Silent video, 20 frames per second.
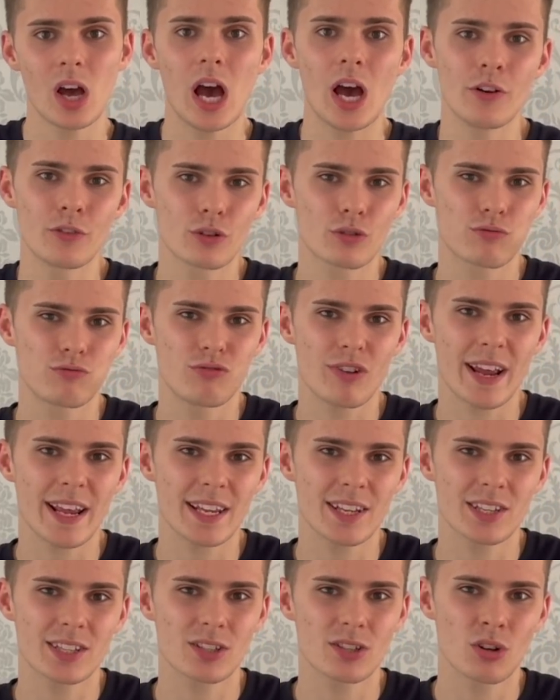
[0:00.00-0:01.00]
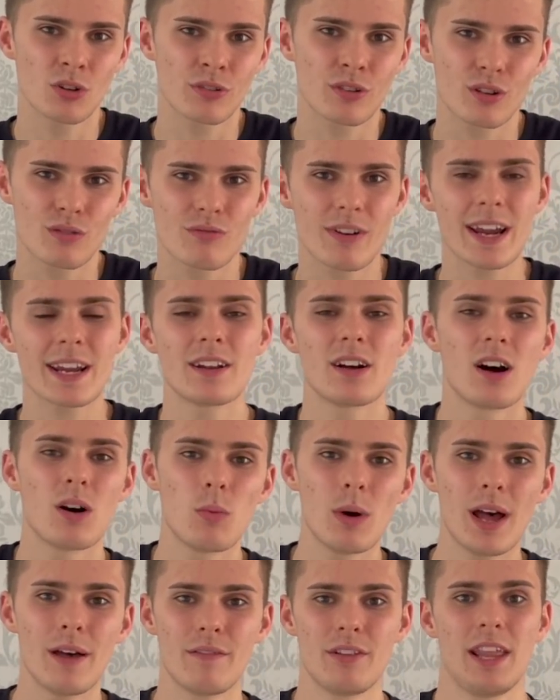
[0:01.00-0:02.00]
and just race under the radar,
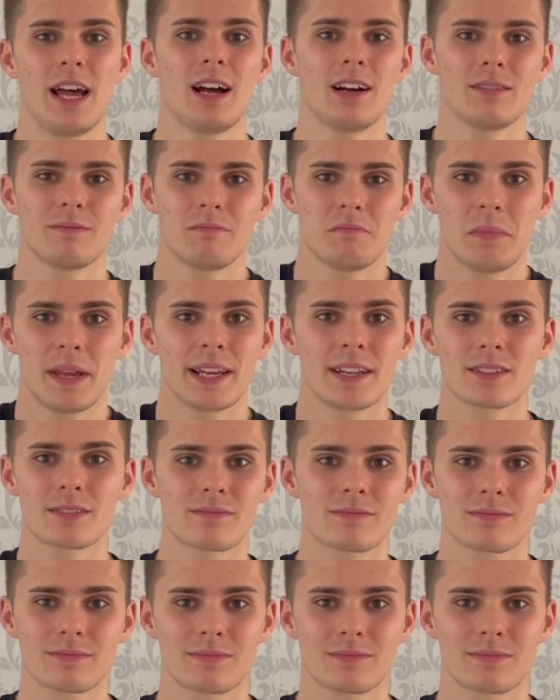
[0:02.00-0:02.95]
whatever that means.